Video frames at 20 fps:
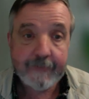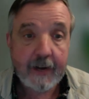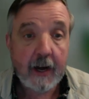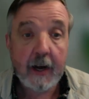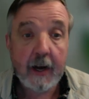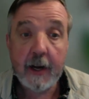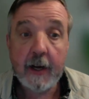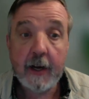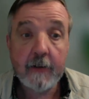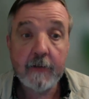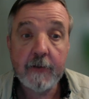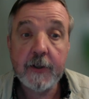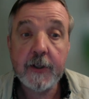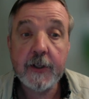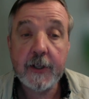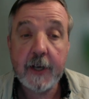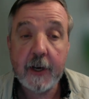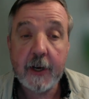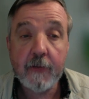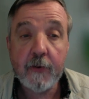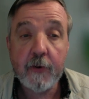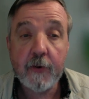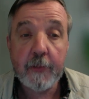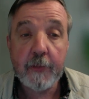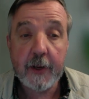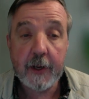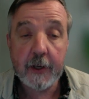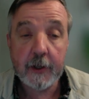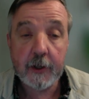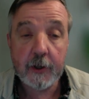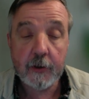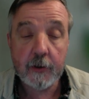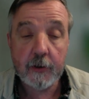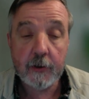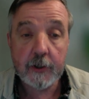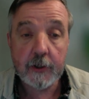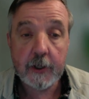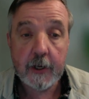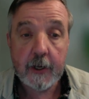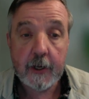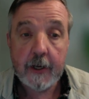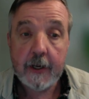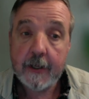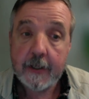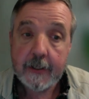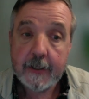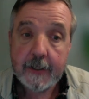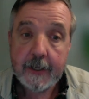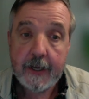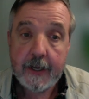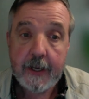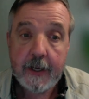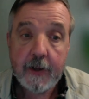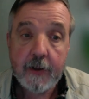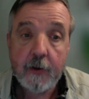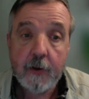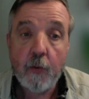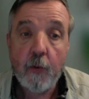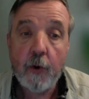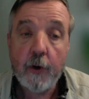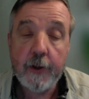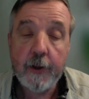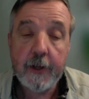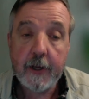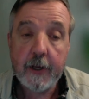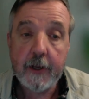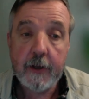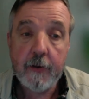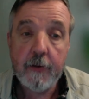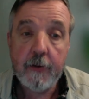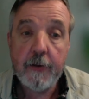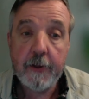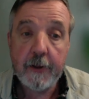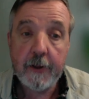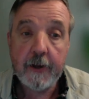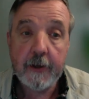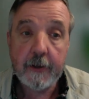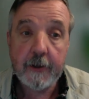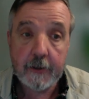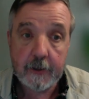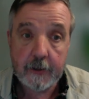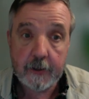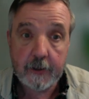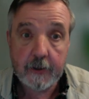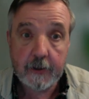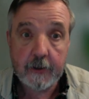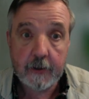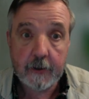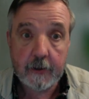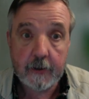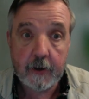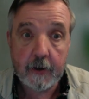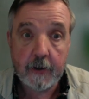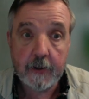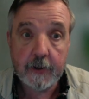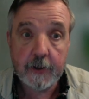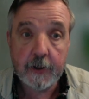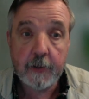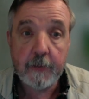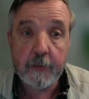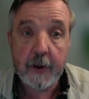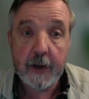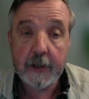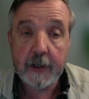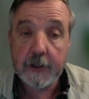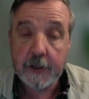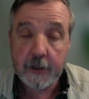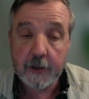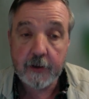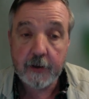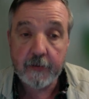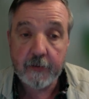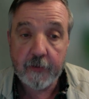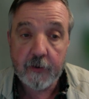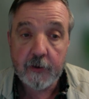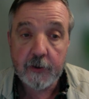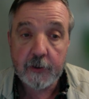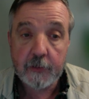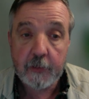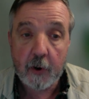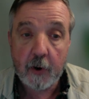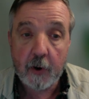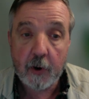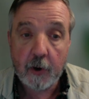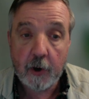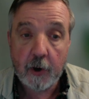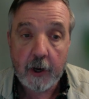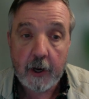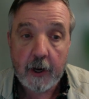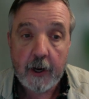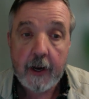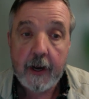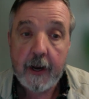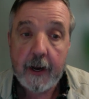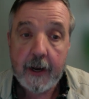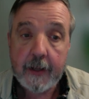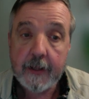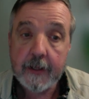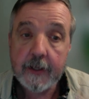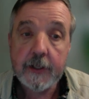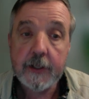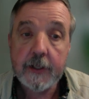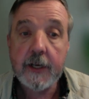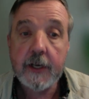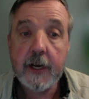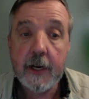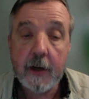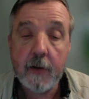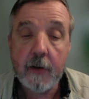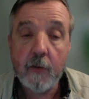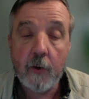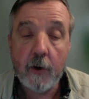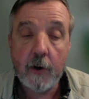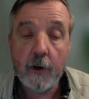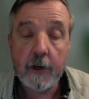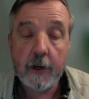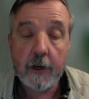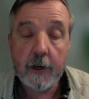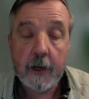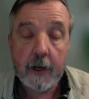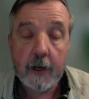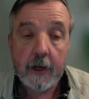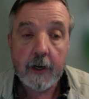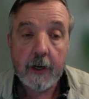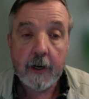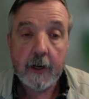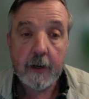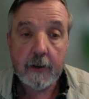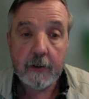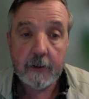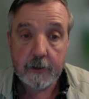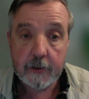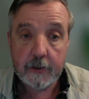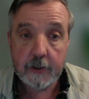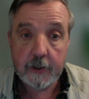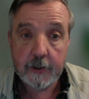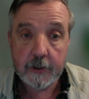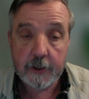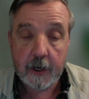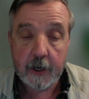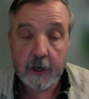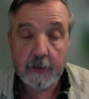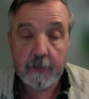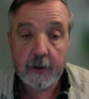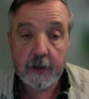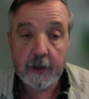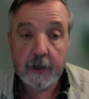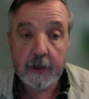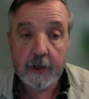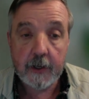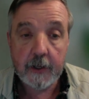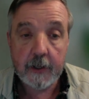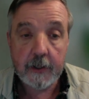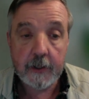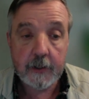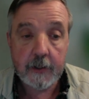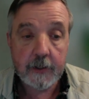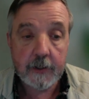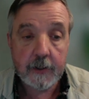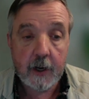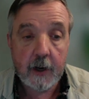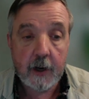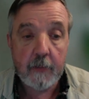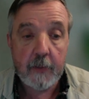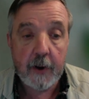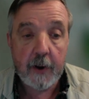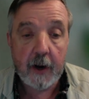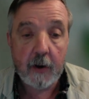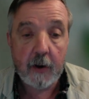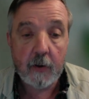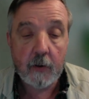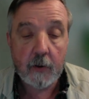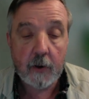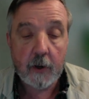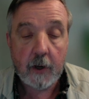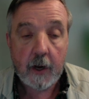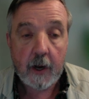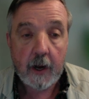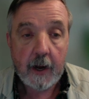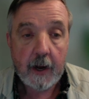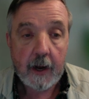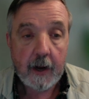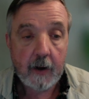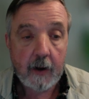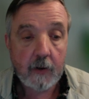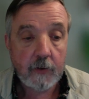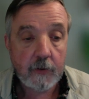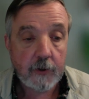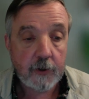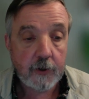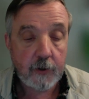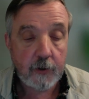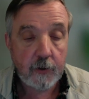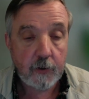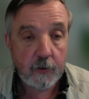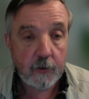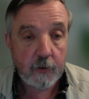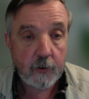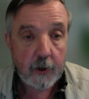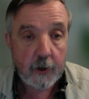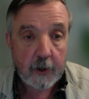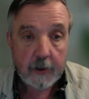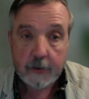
I have several pictures. Take the one that you think does the best in the first part, and the second one assignment is about how to